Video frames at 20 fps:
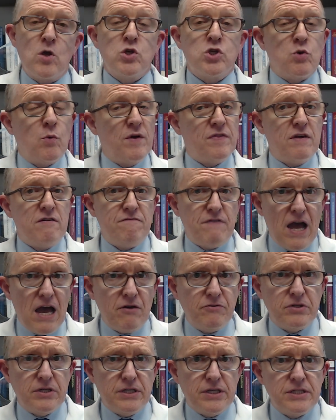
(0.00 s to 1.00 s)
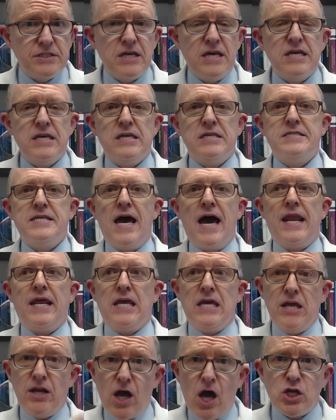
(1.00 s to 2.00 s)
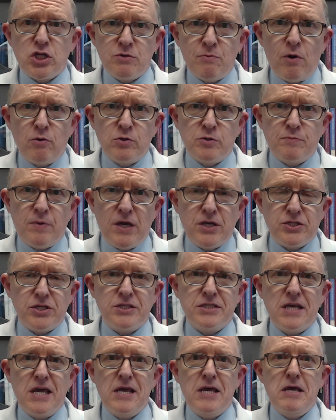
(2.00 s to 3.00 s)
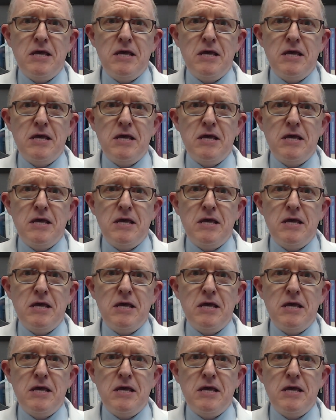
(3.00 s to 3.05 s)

So what they found is, is that in Hashimoto's patients,